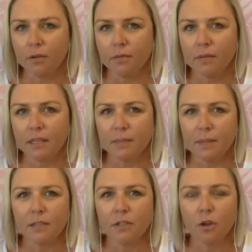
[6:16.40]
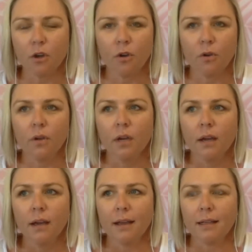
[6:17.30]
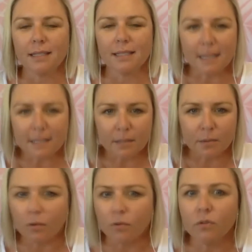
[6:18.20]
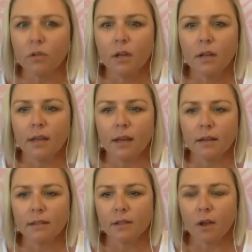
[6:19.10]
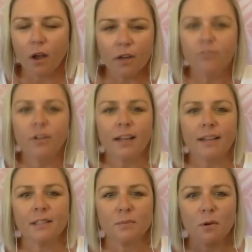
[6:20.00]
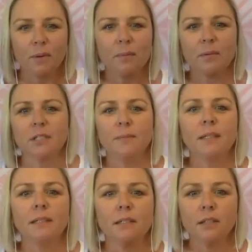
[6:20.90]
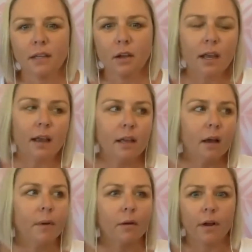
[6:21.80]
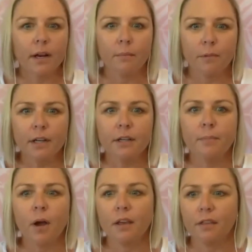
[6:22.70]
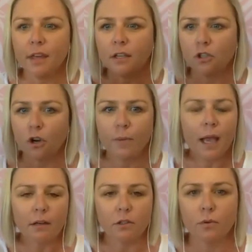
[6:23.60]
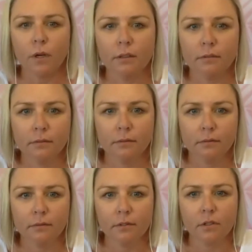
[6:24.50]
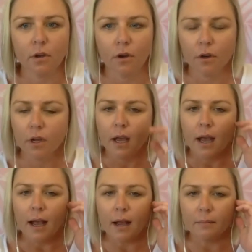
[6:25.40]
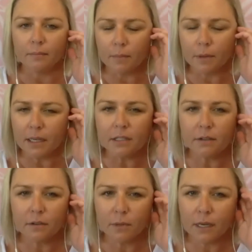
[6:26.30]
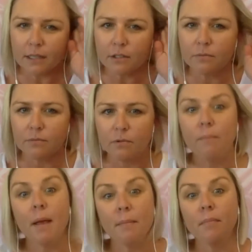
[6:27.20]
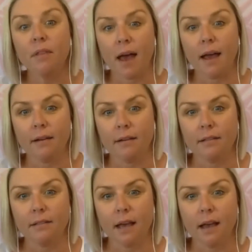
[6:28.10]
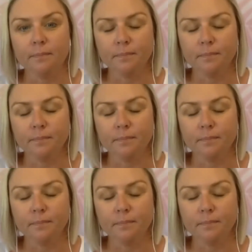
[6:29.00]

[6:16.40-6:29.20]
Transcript: things being so accessible that it's kind of like that's what people are expecting. It's like, okay, yep, I'm ready to buy your thing. Show me how to do it. So, and we need to remember that, is that